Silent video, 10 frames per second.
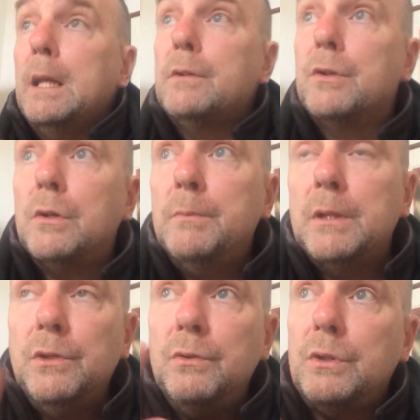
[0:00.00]

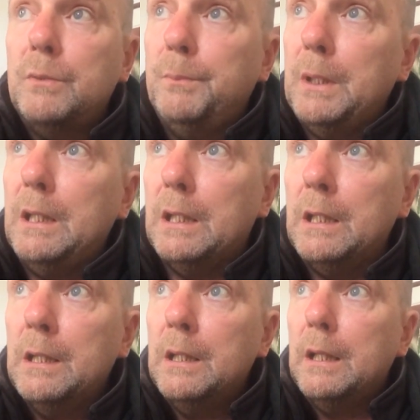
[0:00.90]
Zuckerman used to
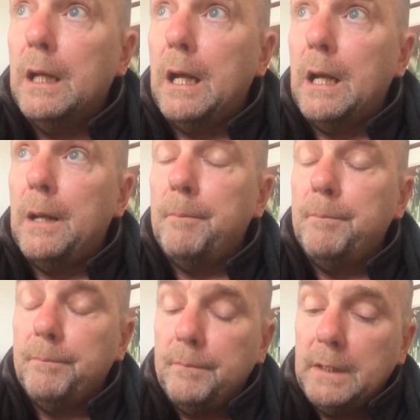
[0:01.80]
be
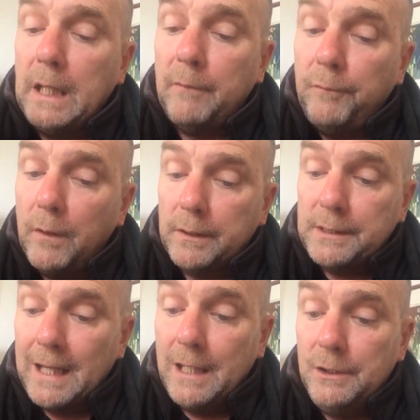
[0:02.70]
um, Ken
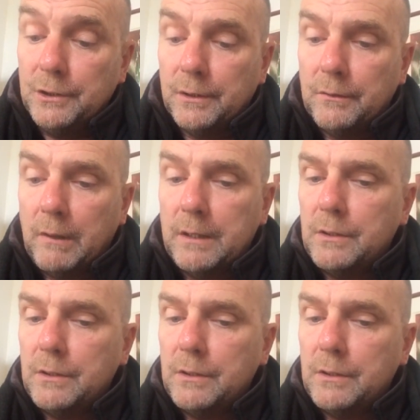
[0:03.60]
Follett's agent, right?